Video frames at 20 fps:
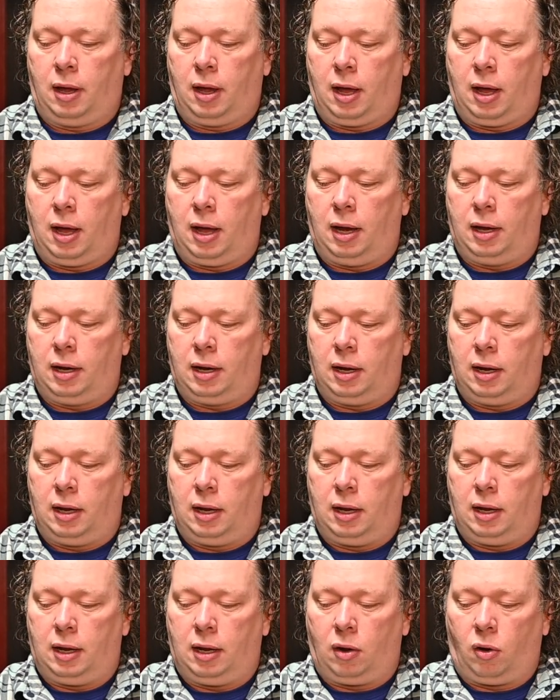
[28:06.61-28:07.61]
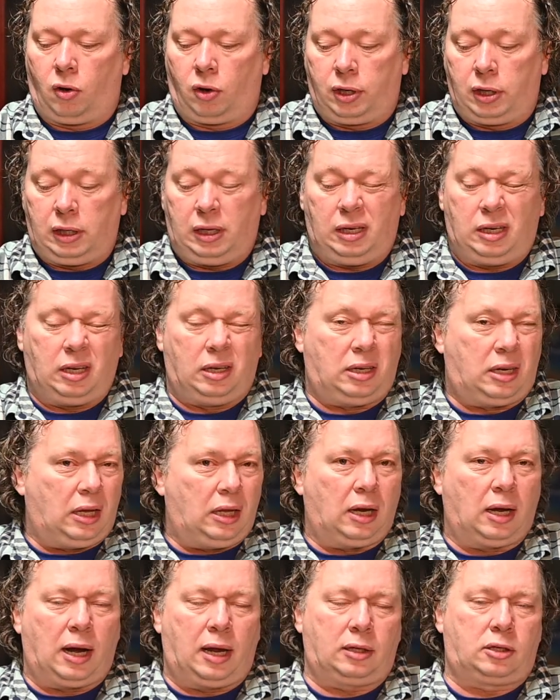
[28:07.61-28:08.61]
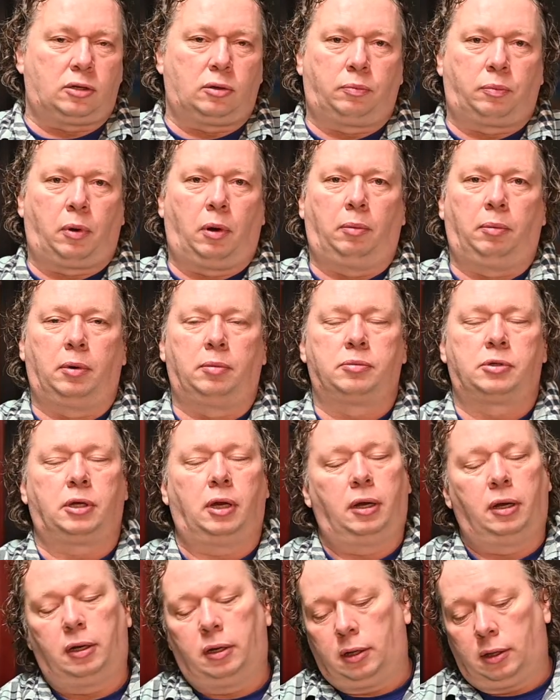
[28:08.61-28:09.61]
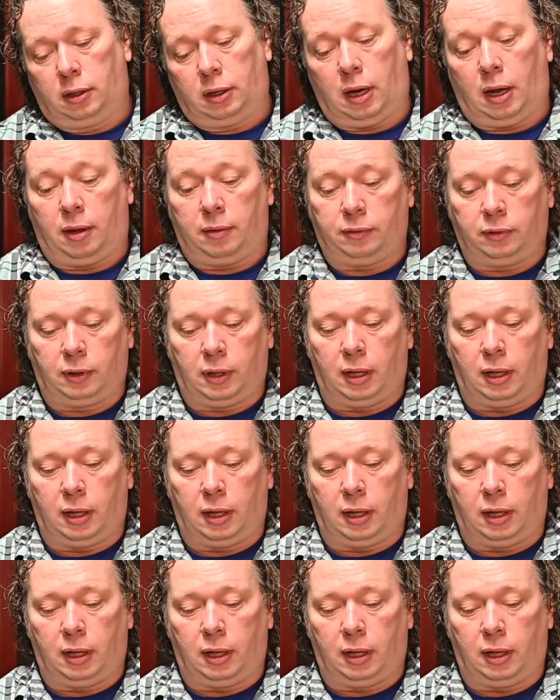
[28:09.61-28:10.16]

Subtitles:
and or the dealer had some problems, and yeah,